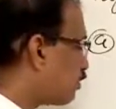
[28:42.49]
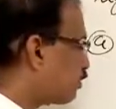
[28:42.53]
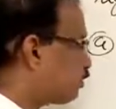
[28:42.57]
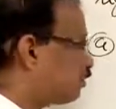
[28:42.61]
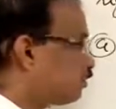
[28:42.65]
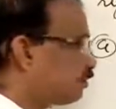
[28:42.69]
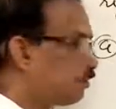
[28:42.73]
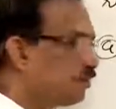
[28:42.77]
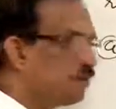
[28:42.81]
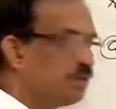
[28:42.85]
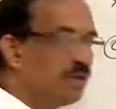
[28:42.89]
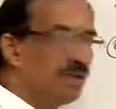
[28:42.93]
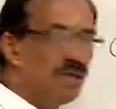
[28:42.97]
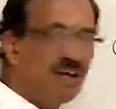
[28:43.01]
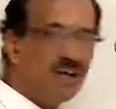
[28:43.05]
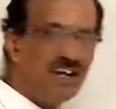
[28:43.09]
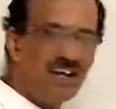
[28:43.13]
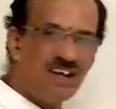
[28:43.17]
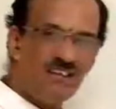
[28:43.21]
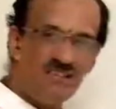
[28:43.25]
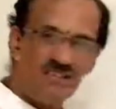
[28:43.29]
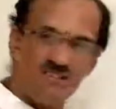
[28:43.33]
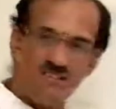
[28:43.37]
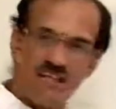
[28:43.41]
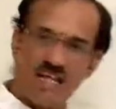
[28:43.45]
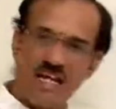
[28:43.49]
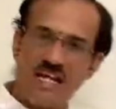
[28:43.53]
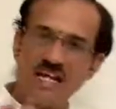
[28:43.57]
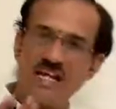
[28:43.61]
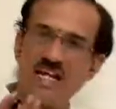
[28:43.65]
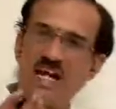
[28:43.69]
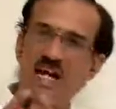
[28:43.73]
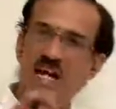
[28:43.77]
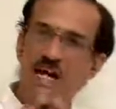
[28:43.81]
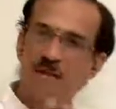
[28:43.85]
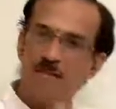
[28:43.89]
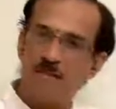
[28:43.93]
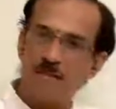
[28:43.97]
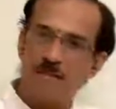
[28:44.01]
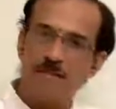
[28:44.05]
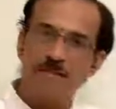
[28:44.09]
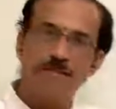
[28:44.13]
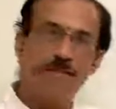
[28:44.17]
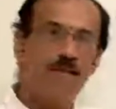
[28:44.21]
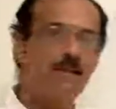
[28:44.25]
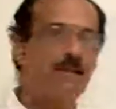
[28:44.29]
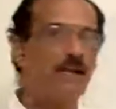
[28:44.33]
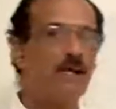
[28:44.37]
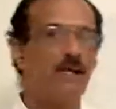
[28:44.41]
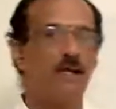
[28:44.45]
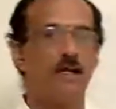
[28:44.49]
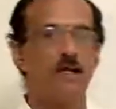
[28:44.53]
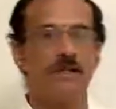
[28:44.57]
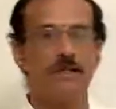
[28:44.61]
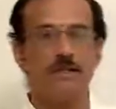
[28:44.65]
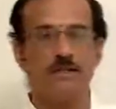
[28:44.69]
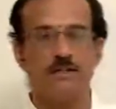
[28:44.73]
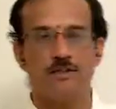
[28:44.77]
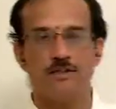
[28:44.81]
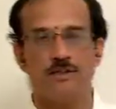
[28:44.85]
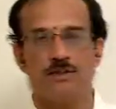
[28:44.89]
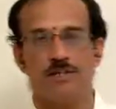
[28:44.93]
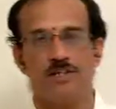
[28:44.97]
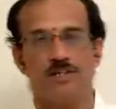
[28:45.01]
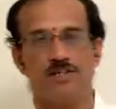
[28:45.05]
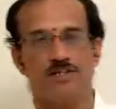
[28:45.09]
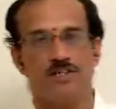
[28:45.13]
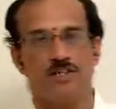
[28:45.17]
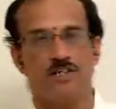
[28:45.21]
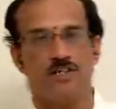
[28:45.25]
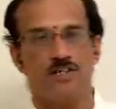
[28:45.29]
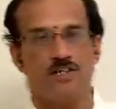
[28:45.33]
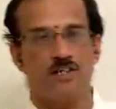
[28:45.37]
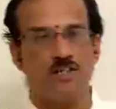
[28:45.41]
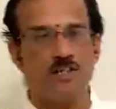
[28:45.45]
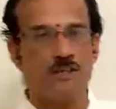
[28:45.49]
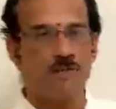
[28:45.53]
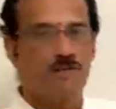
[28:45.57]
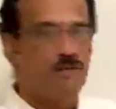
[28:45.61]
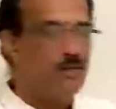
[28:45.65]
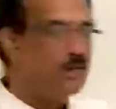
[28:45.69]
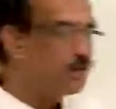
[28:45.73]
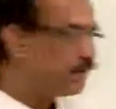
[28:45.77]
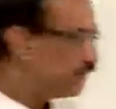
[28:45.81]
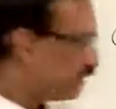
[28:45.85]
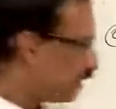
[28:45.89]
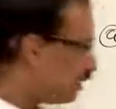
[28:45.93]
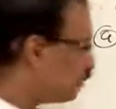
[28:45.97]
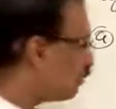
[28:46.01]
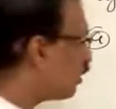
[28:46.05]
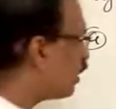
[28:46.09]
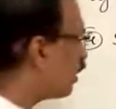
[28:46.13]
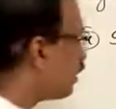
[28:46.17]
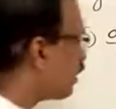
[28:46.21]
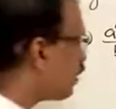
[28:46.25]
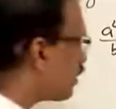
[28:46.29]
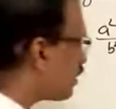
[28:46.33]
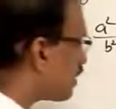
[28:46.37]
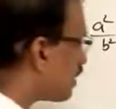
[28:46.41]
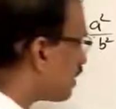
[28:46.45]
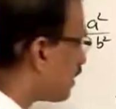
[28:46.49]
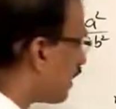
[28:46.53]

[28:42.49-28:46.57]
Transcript: If they are perpendicular to each other, then what you say,